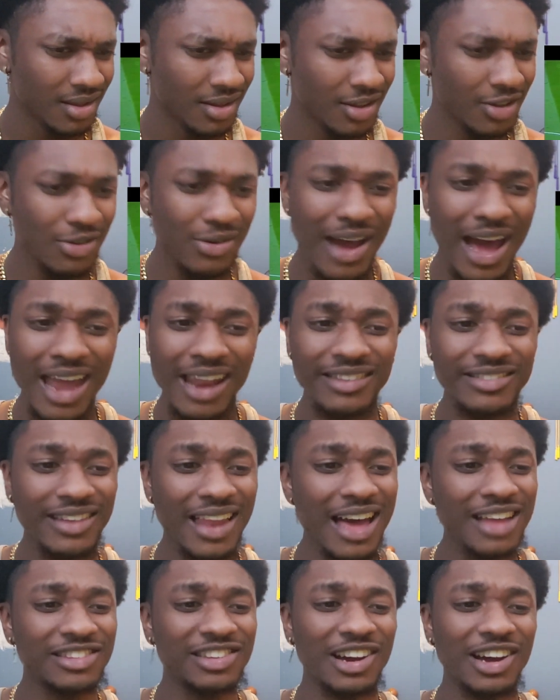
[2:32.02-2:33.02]
You got his
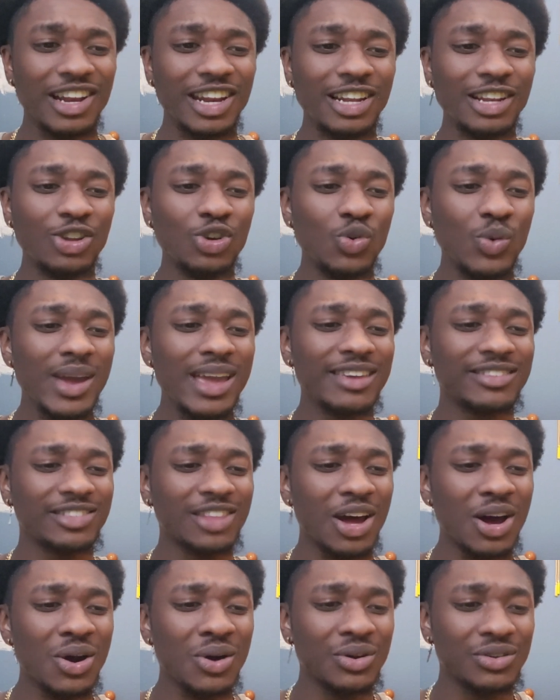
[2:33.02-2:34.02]
lot turn in Luis
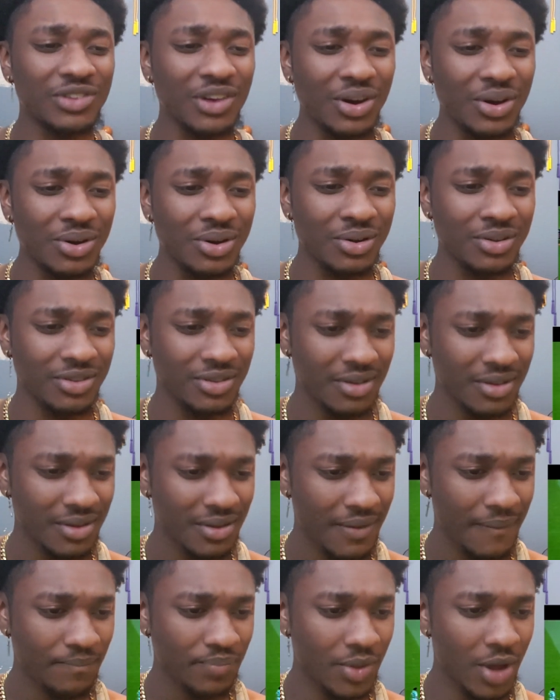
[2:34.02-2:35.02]
those hoes.
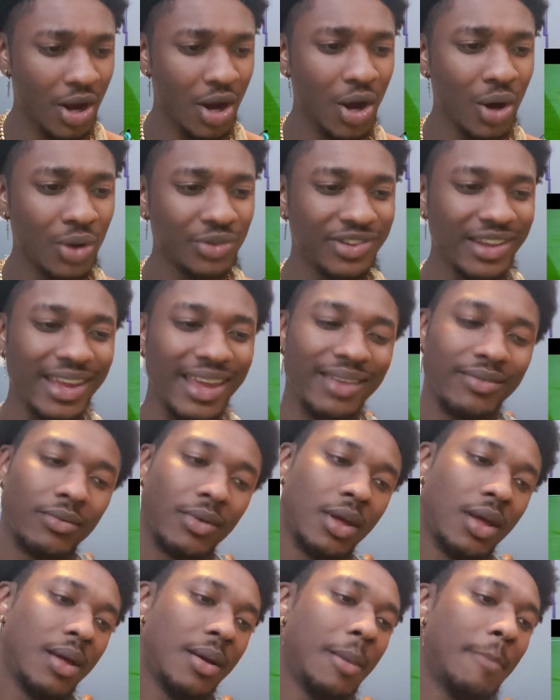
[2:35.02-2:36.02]
Uh-oh, Tiki.
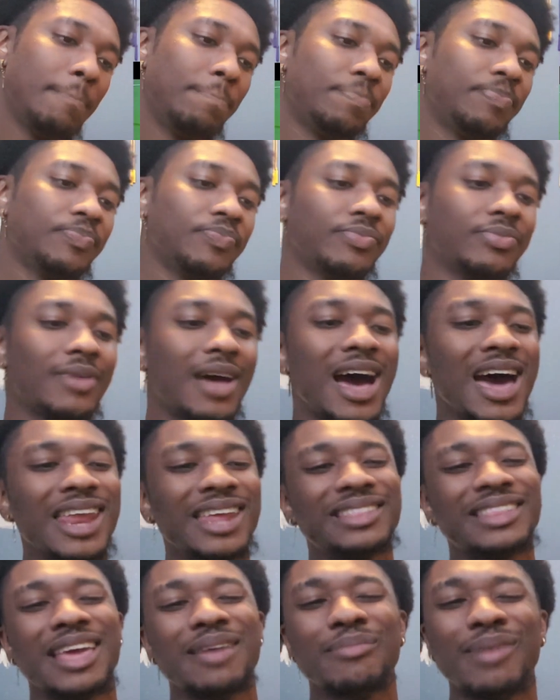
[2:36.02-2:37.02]
How
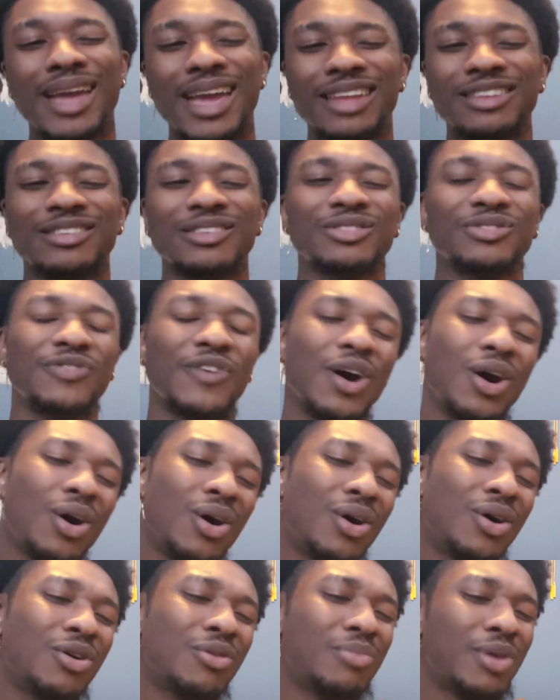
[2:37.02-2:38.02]
did that man just
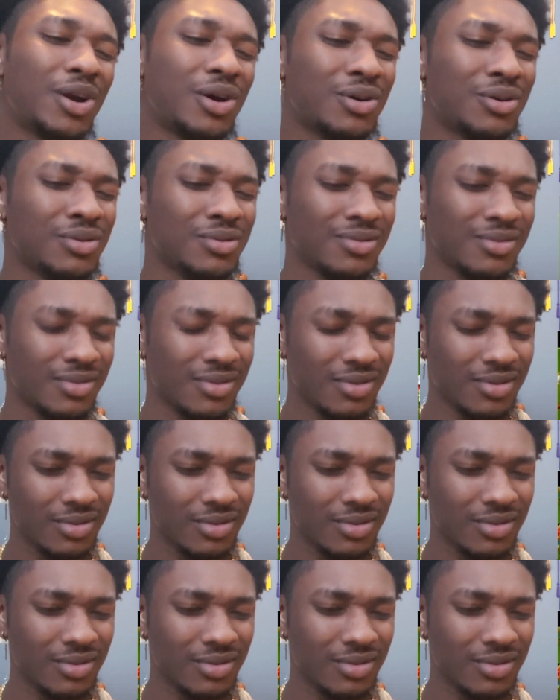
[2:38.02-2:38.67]
fall, bro?